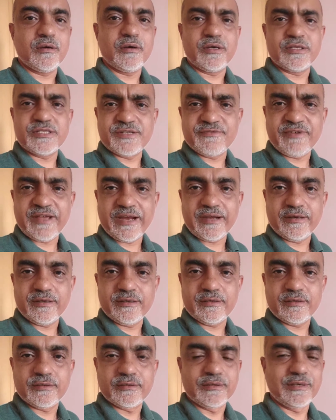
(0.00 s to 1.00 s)
as a
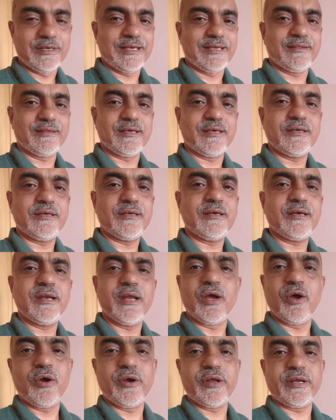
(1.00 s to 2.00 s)
factor like that, and
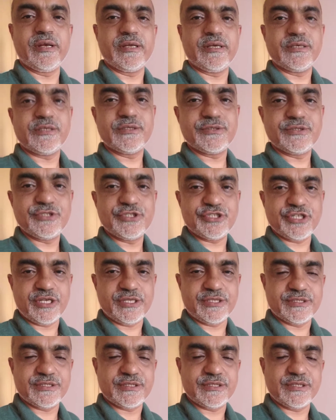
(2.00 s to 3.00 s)
accordingly
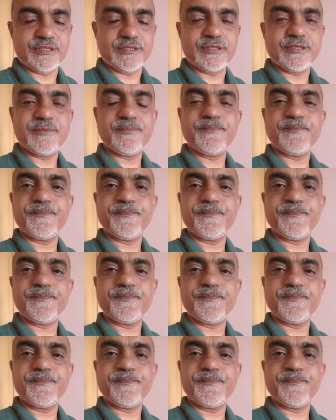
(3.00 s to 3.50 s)
changed it.